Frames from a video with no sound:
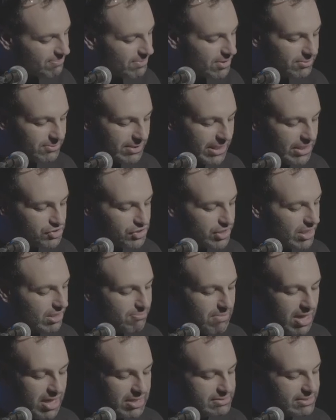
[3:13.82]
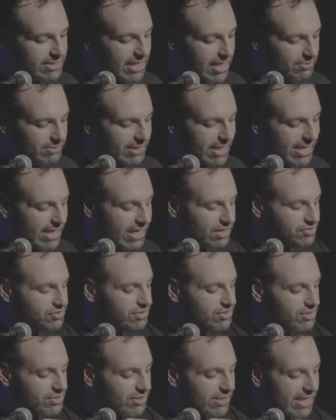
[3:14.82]
immigration in Moscow, the
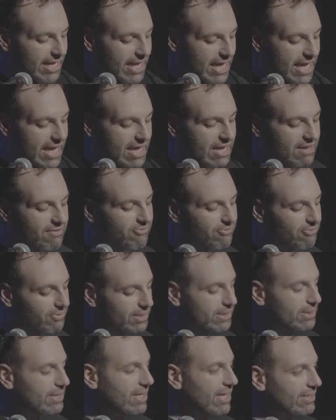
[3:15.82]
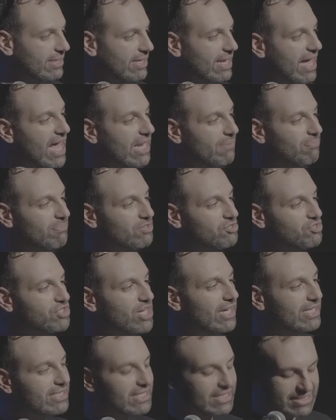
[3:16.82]
agents took everything that hadn't been
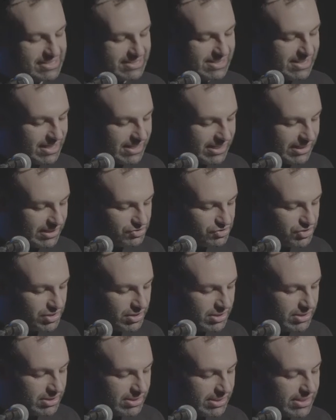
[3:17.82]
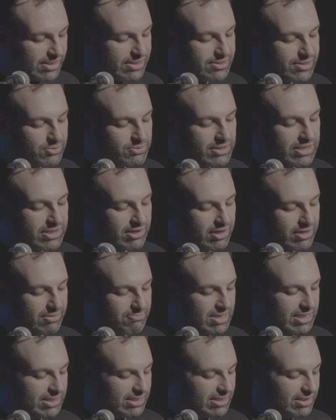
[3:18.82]
checked in his luggage, including our
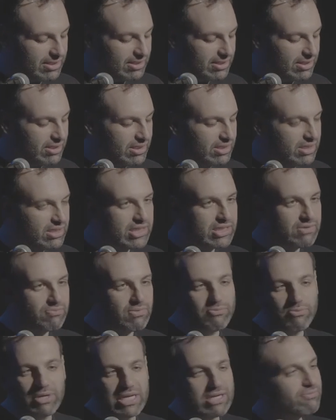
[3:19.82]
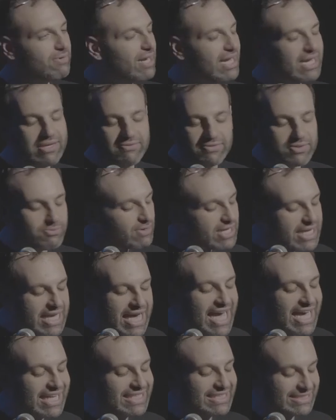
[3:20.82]
money. When we arrived, we
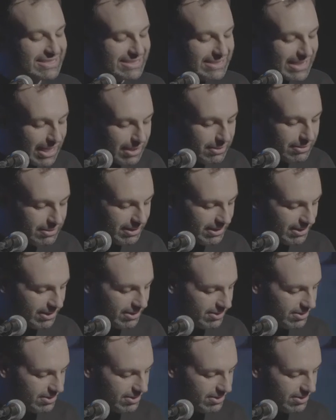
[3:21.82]
had nothing.